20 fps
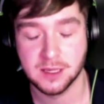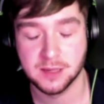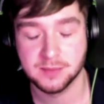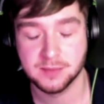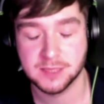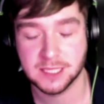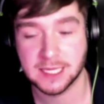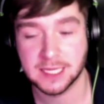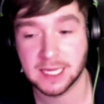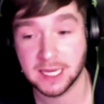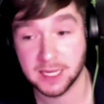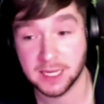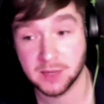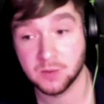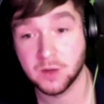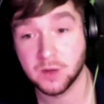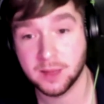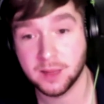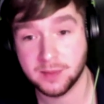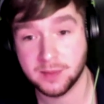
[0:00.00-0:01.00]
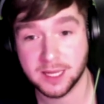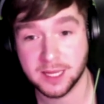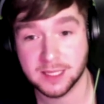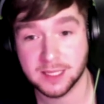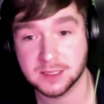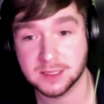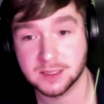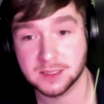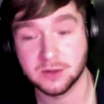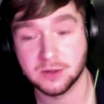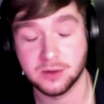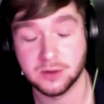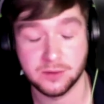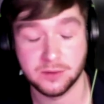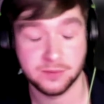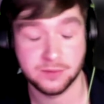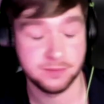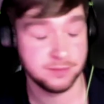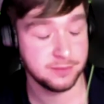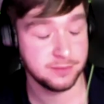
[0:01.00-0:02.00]
particularly in the workplace, or,
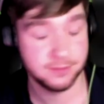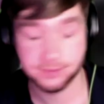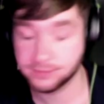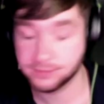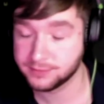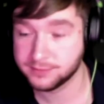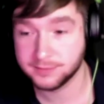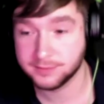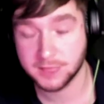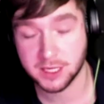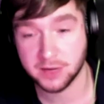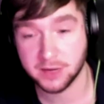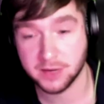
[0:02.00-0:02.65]
you know, in